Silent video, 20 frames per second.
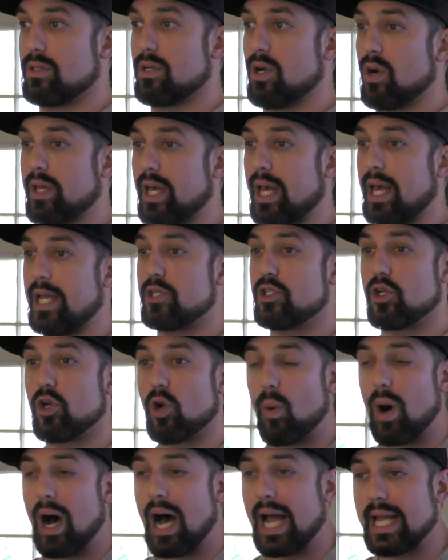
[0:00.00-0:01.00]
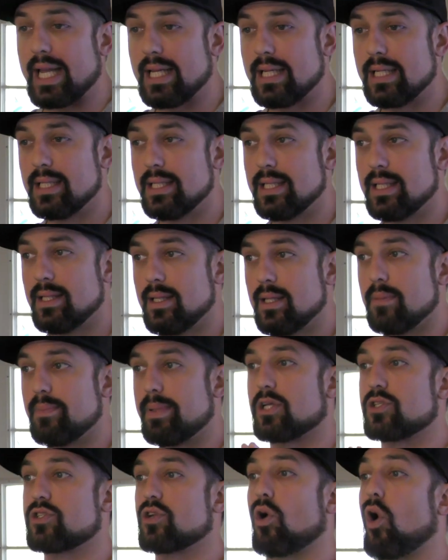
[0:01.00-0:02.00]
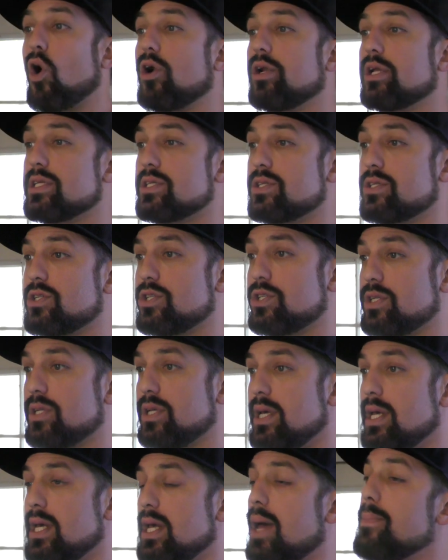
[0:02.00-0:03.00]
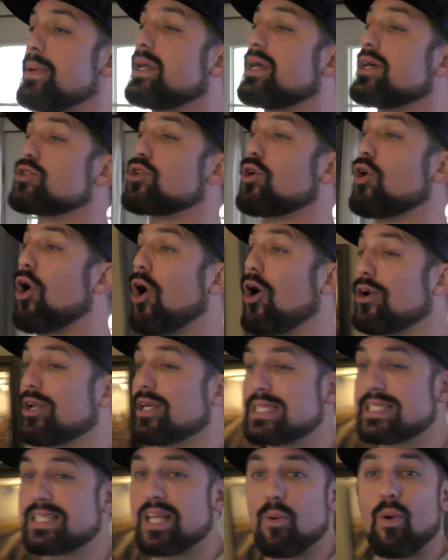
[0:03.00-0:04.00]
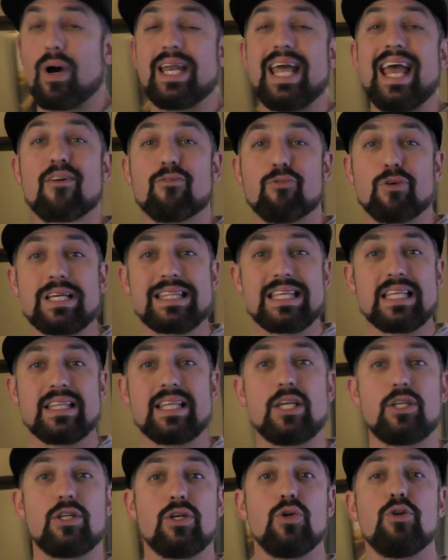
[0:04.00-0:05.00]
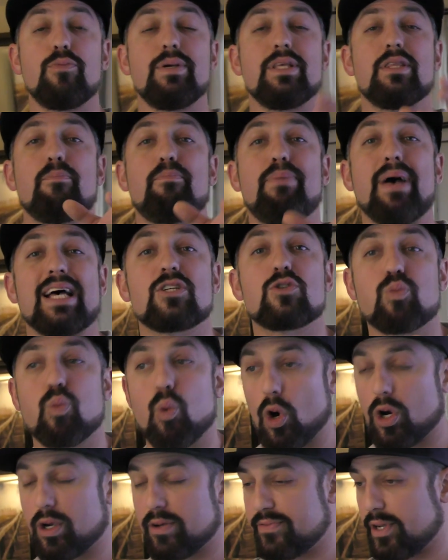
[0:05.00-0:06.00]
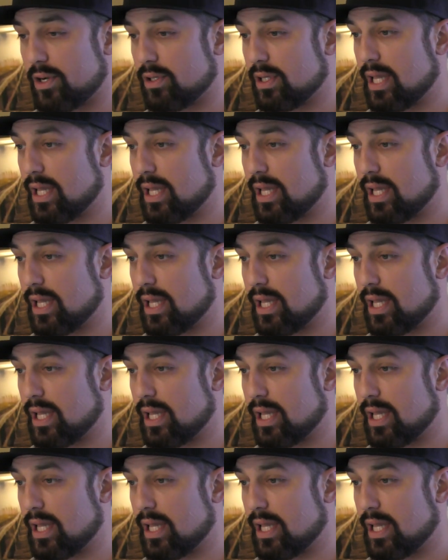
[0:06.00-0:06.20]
okay? Do you know why? Because they're artists. And because they're artists, they want everything they do to be the best work of their